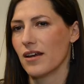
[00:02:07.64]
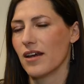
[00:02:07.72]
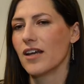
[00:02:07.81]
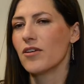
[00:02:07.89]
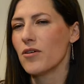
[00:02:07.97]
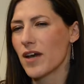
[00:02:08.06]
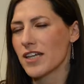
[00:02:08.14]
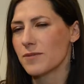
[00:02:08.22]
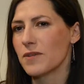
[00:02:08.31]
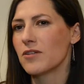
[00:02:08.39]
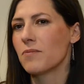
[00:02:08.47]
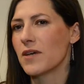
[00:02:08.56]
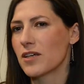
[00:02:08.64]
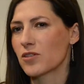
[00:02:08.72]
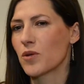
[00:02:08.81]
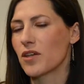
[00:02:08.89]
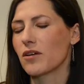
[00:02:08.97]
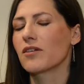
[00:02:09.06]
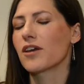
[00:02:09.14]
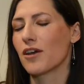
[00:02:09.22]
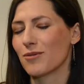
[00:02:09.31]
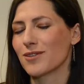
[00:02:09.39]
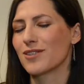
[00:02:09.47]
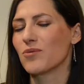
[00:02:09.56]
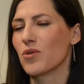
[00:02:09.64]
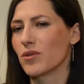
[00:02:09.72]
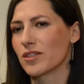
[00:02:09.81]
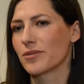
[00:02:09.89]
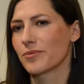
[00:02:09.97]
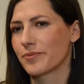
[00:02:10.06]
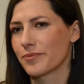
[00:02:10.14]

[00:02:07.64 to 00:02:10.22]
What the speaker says: And who has been the biggest winner in currency wars?